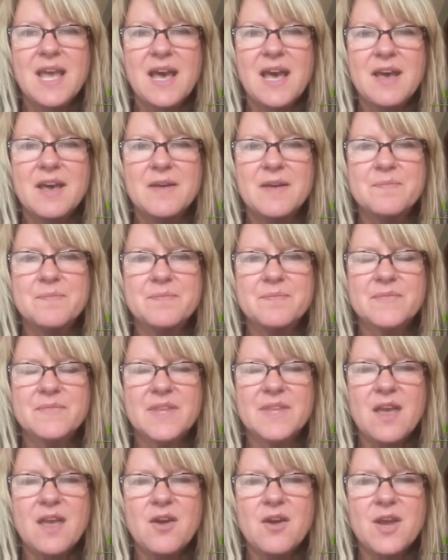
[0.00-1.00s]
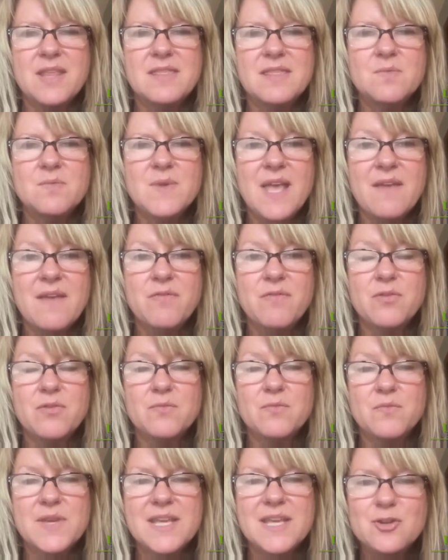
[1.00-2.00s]
All right, then we have
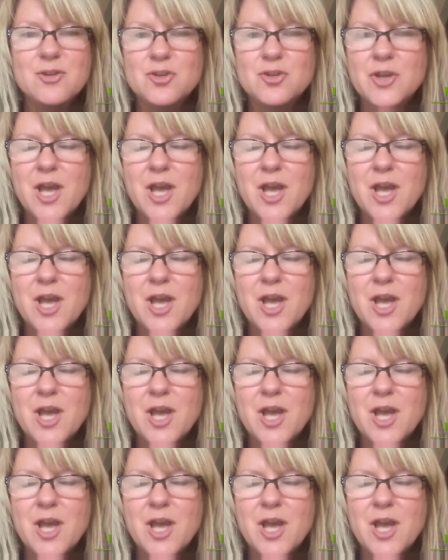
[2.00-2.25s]
3 under